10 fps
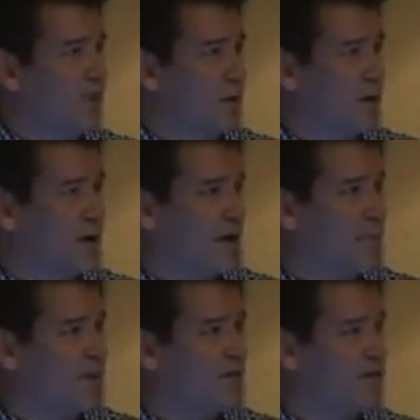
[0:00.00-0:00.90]

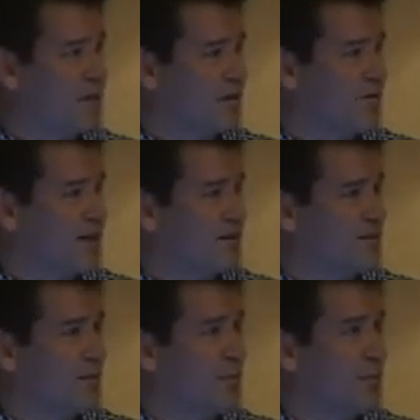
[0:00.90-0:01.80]
that message
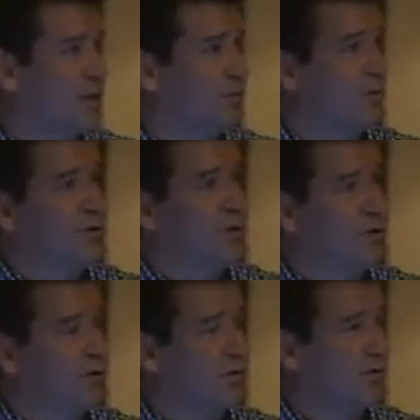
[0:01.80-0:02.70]
affects men and women
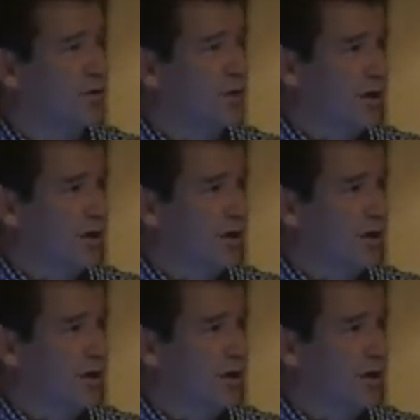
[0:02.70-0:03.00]
both.